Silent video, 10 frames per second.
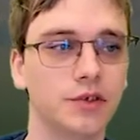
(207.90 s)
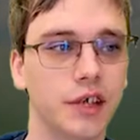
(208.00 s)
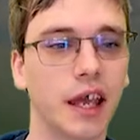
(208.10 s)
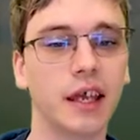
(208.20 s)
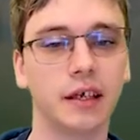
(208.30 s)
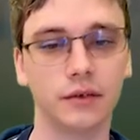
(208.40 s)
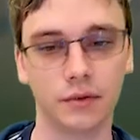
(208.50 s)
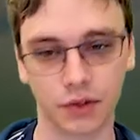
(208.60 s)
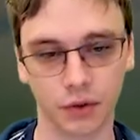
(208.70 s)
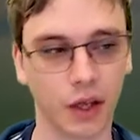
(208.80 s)
gain
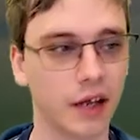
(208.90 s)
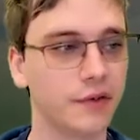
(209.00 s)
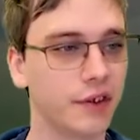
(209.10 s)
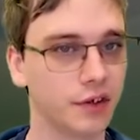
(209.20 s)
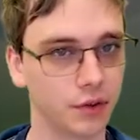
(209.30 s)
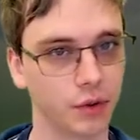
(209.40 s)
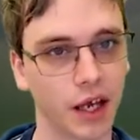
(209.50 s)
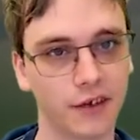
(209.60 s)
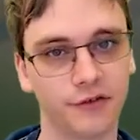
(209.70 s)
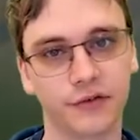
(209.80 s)
2 life, and then 2
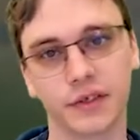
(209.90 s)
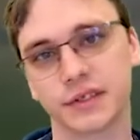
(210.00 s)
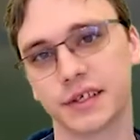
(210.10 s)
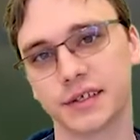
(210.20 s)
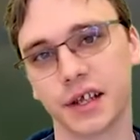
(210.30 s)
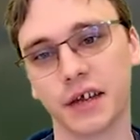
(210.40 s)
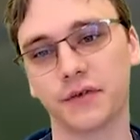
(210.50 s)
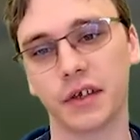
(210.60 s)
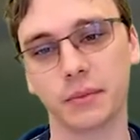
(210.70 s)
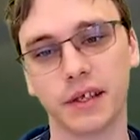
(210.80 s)
life, since
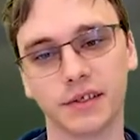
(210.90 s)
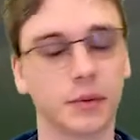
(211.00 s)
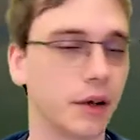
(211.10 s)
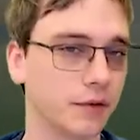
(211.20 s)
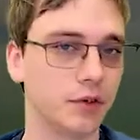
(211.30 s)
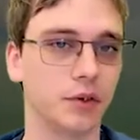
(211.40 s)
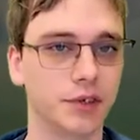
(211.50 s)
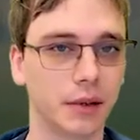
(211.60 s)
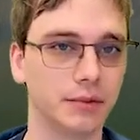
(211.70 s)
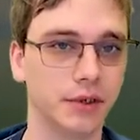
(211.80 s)
lifelink means that whenever you deal
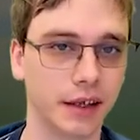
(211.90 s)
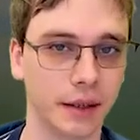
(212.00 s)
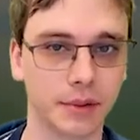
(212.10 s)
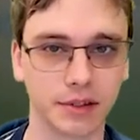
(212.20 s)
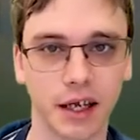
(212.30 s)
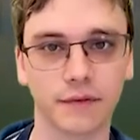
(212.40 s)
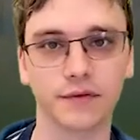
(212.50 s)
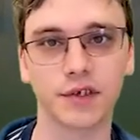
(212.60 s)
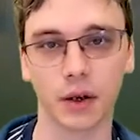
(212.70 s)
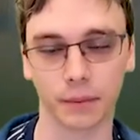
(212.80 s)
damage, you gain that much life.
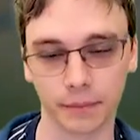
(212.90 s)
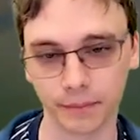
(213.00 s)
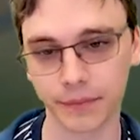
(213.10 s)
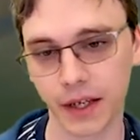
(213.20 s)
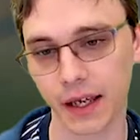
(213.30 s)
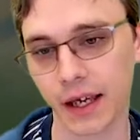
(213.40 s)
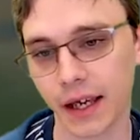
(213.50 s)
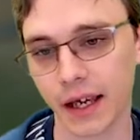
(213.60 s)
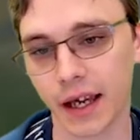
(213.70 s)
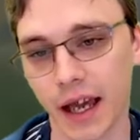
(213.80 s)
So
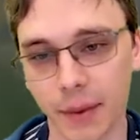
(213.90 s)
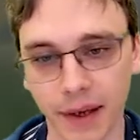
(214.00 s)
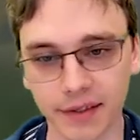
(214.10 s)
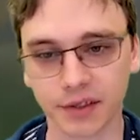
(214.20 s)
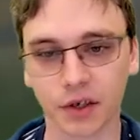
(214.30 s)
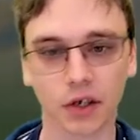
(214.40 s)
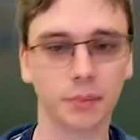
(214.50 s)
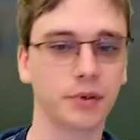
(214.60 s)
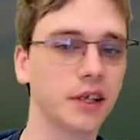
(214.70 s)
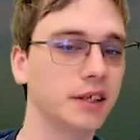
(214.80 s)
it makes this card a
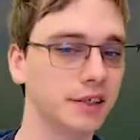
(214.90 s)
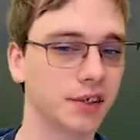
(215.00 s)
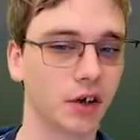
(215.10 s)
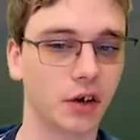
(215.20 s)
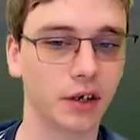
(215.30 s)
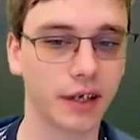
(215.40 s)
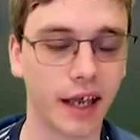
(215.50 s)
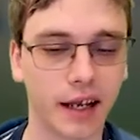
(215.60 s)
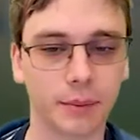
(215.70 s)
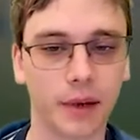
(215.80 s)
pretty decent card,
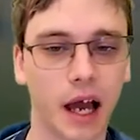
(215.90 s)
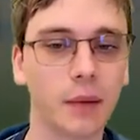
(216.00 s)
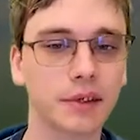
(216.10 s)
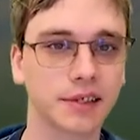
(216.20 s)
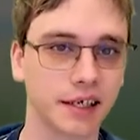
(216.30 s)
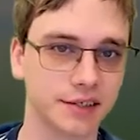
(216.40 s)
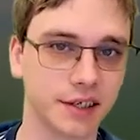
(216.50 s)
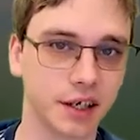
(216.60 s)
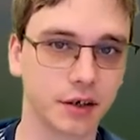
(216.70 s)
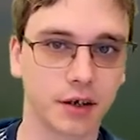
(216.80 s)
and I'm excited to see
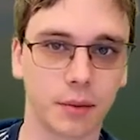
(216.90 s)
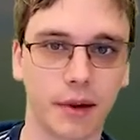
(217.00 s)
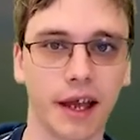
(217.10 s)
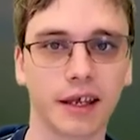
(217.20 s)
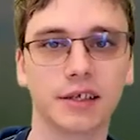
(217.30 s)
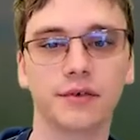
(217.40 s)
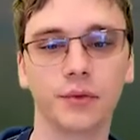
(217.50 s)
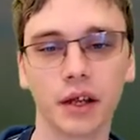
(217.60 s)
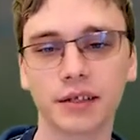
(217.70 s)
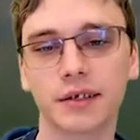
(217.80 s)
Kicker come back. It's a
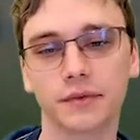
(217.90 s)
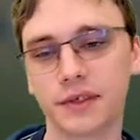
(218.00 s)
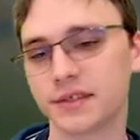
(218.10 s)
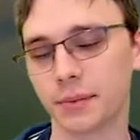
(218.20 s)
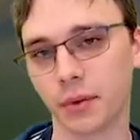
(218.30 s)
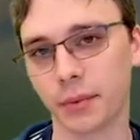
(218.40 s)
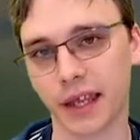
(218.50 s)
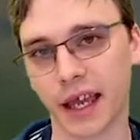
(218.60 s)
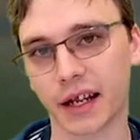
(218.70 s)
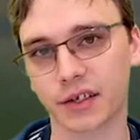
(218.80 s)
relatively simple
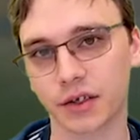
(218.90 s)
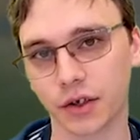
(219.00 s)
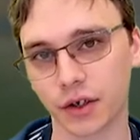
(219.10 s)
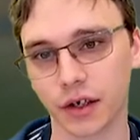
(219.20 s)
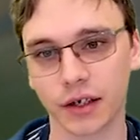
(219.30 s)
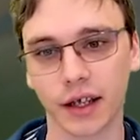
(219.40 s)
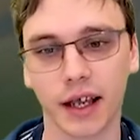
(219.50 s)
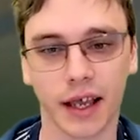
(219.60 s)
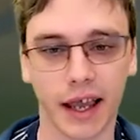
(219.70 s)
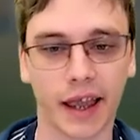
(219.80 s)
mechanic to learn,
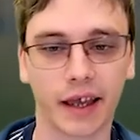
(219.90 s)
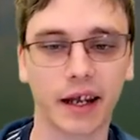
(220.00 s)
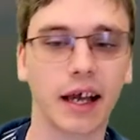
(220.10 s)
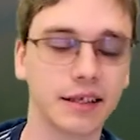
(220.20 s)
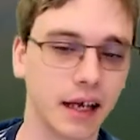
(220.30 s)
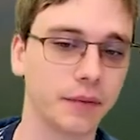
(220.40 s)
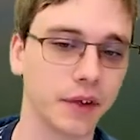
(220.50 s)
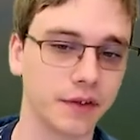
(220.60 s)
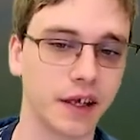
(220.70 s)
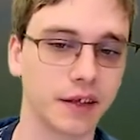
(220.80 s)
and I
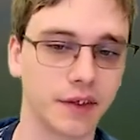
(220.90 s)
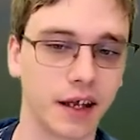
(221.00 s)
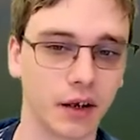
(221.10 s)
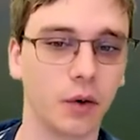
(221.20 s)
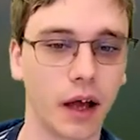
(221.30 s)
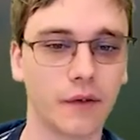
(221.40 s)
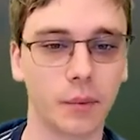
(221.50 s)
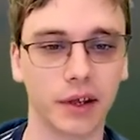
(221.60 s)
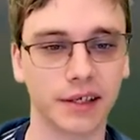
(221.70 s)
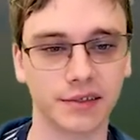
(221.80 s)
definitely think that it'll have a
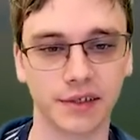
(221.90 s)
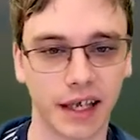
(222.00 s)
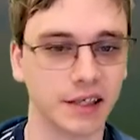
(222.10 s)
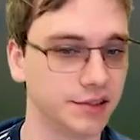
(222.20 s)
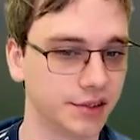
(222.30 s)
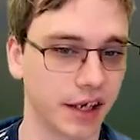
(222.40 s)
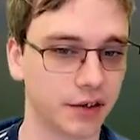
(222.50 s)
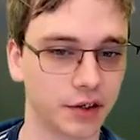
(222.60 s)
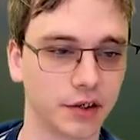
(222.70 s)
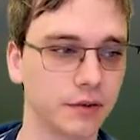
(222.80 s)
place in
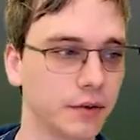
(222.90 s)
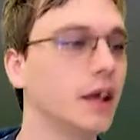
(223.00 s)
Standard,